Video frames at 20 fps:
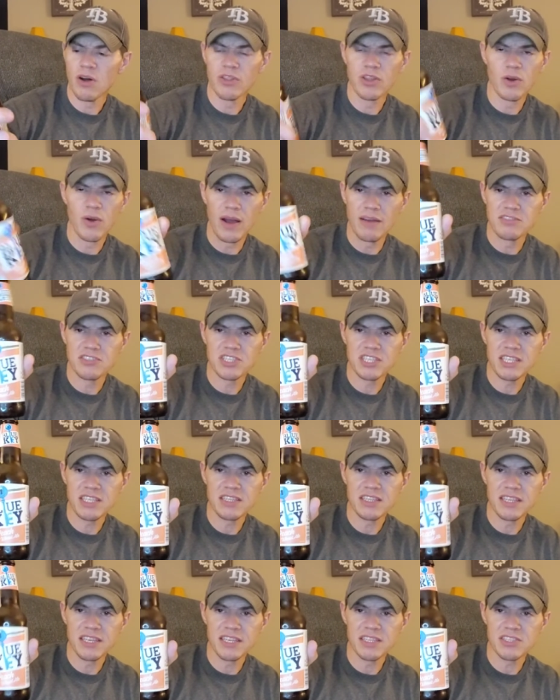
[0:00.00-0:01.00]
Although I've
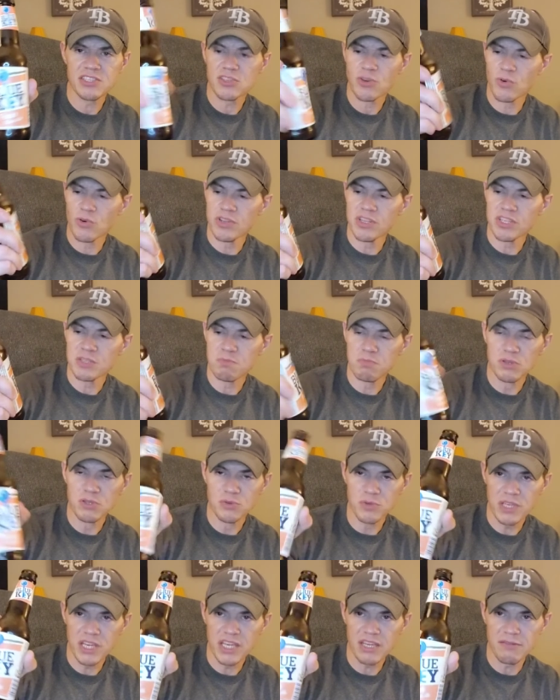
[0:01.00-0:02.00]
seen this or this
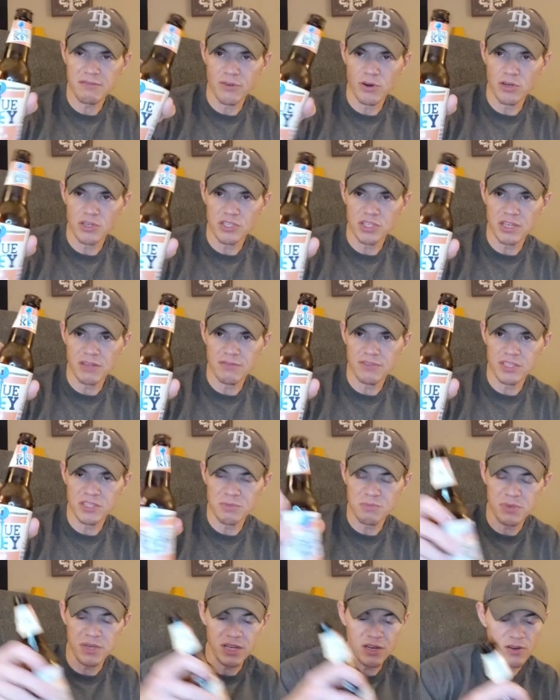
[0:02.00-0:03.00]
Blue Key version of
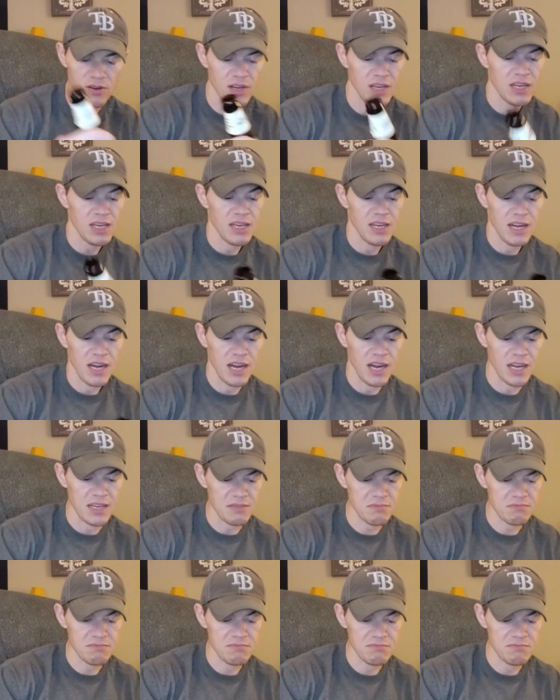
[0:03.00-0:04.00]
this beer uh,